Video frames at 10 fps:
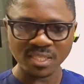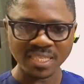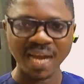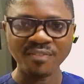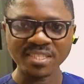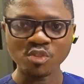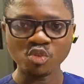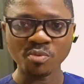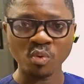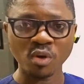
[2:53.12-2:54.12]
they are ready
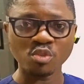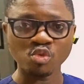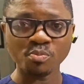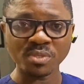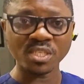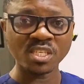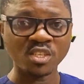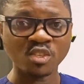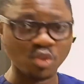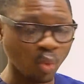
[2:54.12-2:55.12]
to be what? To be
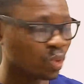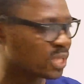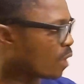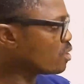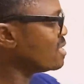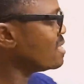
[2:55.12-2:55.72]
sold out.